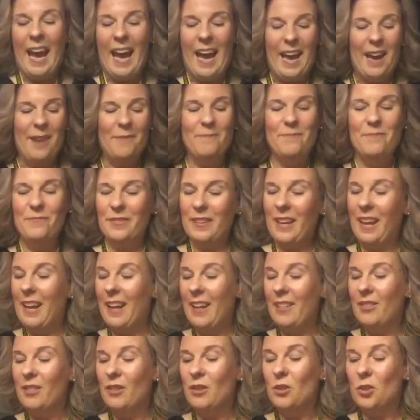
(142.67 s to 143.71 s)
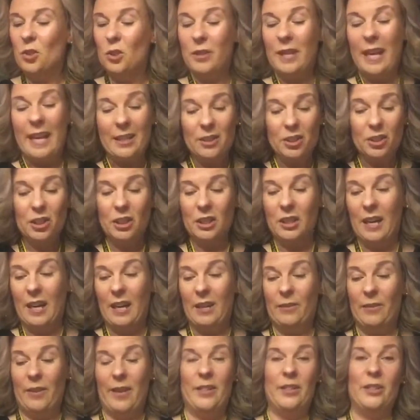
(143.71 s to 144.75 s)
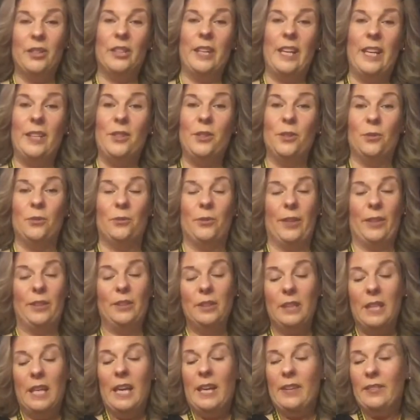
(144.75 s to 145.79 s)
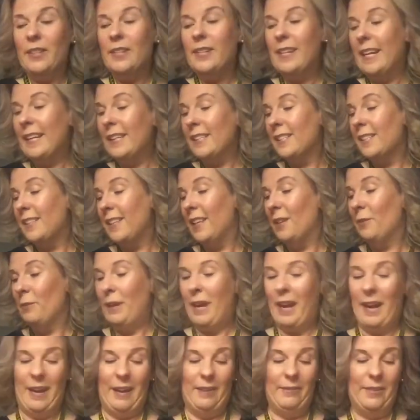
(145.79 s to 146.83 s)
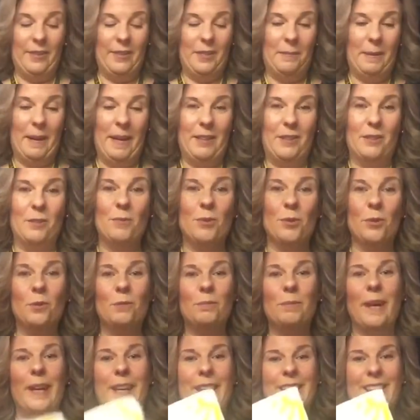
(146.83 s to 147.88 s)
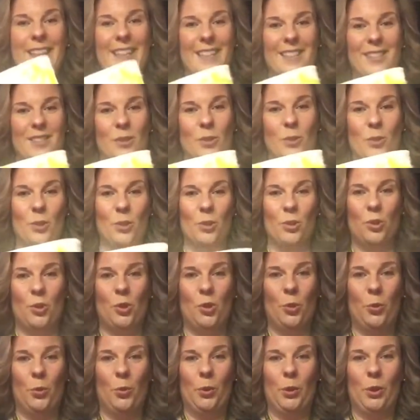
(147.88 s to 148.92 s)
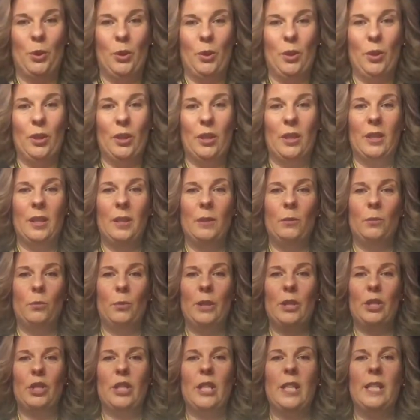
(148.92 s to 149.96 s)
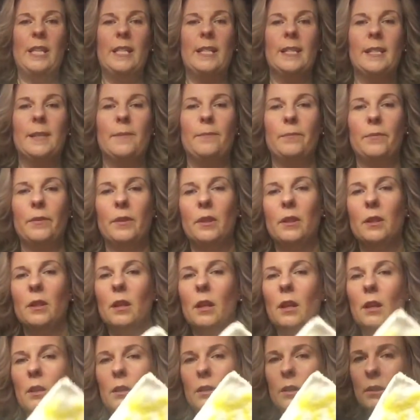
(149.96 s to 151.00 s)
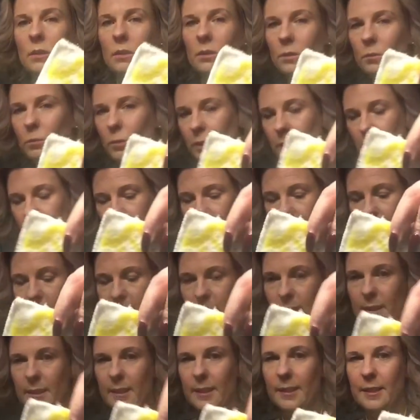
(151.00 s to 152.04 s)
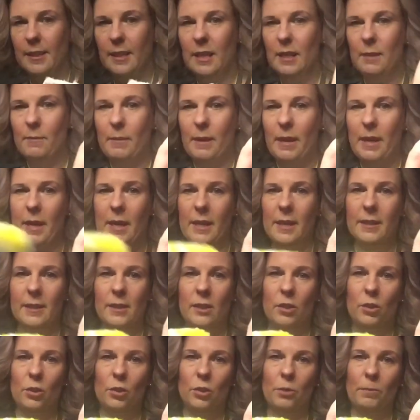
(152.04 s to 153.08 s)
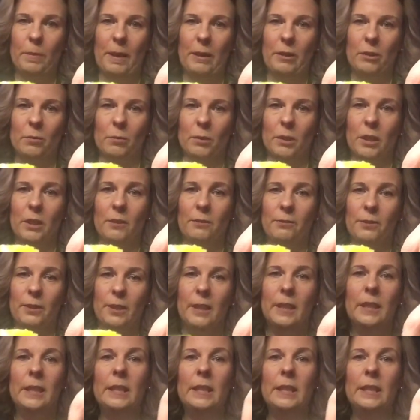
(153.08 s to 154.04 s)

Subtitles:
So that's your glove and your ENJO fill. The next thing we have in the bathroom zone pack is your dual cloth, which is on one side the same as your bathroom glove.